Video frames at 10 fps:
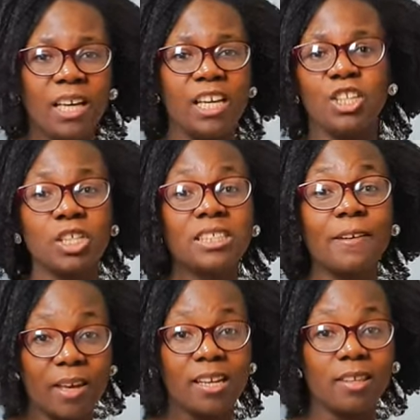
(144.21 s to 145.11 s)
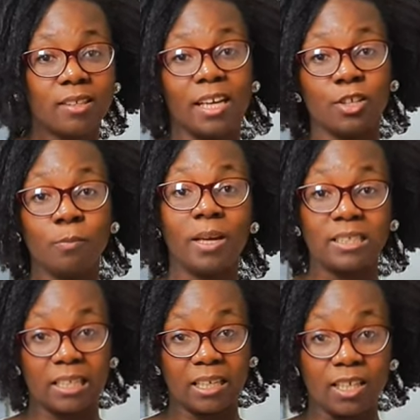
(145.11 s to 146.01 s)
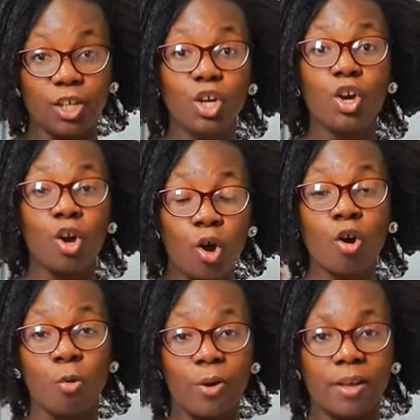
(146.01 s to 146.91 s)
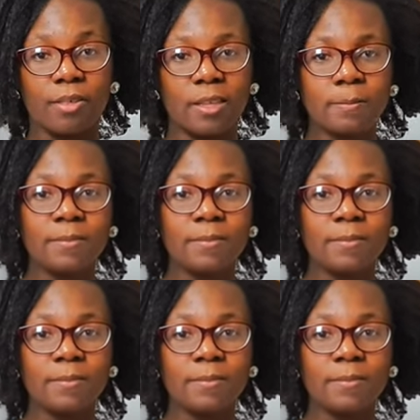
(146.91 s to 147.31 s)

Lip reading: It doesn't have anything I could basically cook with.